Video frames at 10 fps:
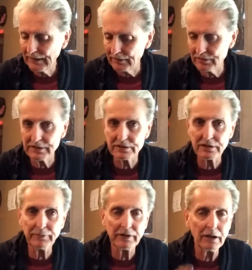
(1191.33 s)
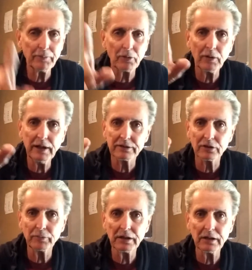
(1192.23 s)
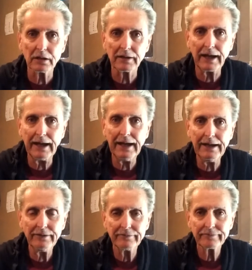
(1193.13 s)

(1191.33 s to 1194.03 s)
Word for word: Just It's up in the upper right. There'll be a little eye,